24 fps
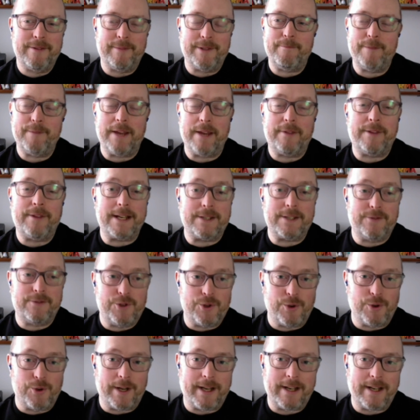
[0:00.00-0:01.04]
But yeah, thanks for
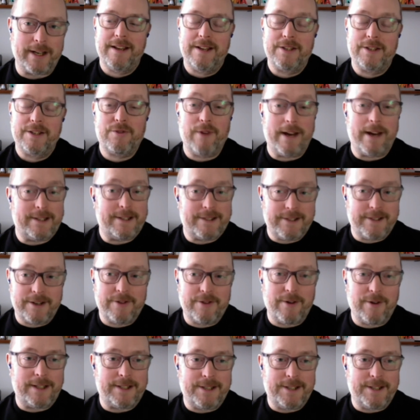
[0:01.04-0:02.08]
joining. It's great
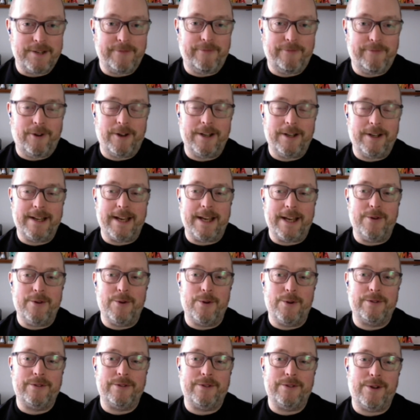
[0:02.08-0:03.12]
to finally get you
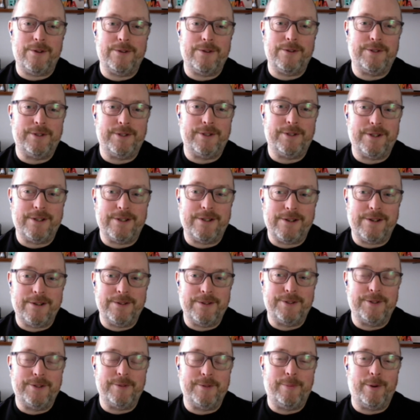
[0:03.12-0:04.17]
onto the
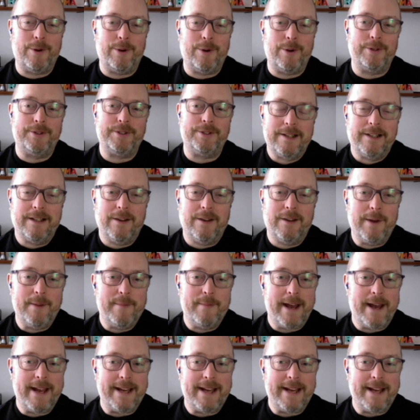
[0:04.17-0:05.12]
pod. Yeah, we met